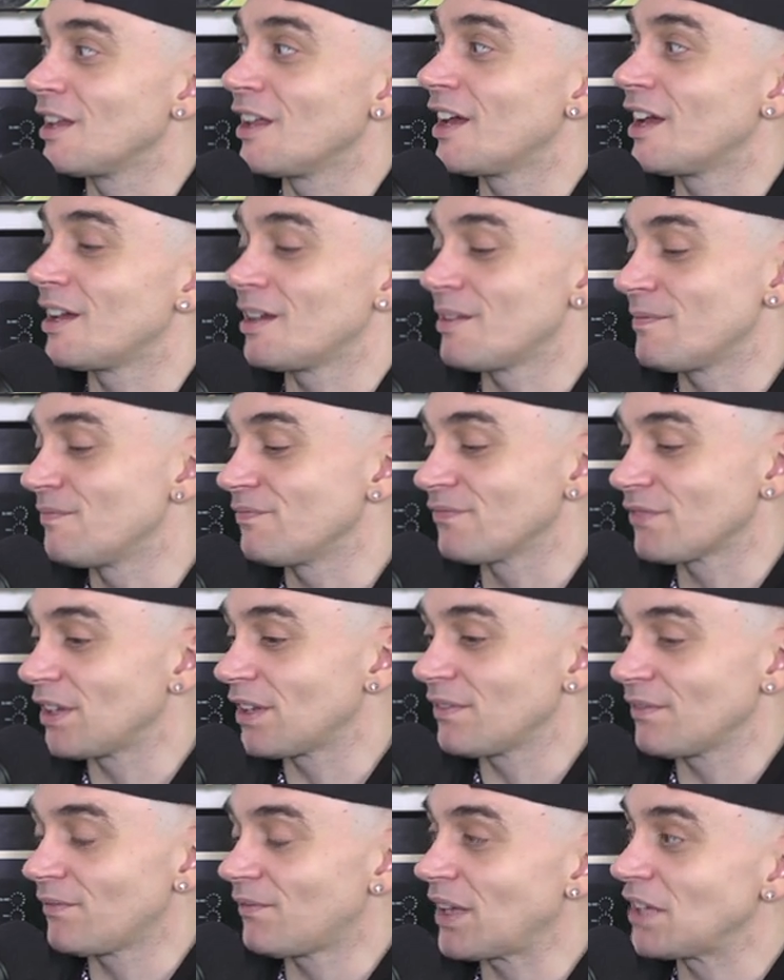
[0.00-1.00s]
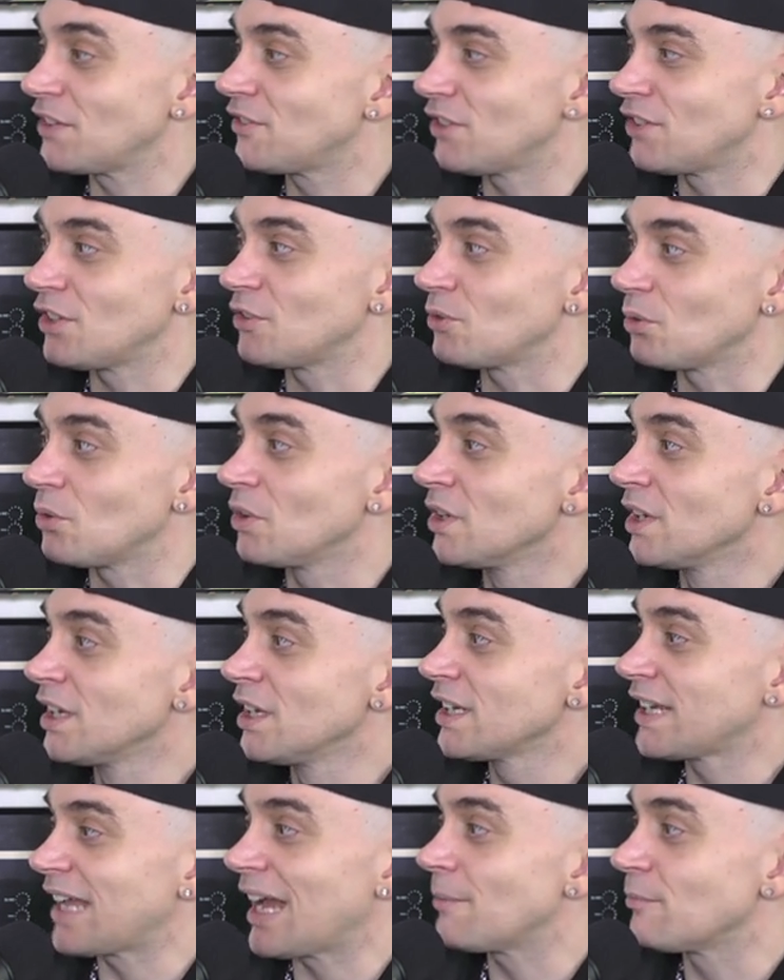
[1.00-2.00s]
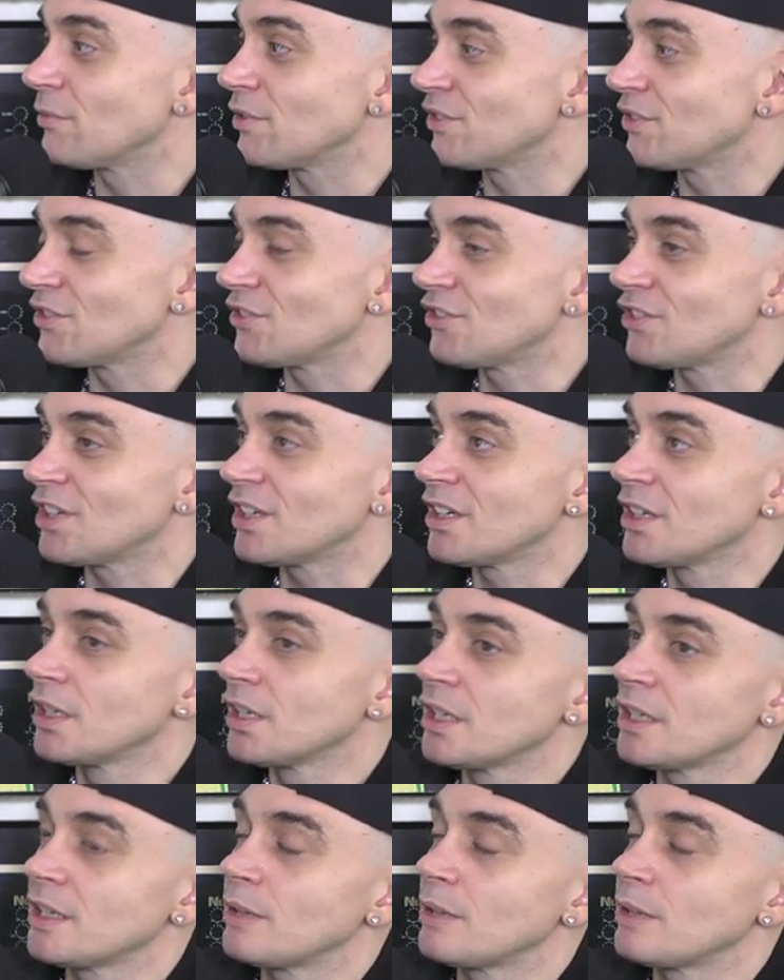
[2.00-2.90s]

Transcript: um, fences or cameras and shit.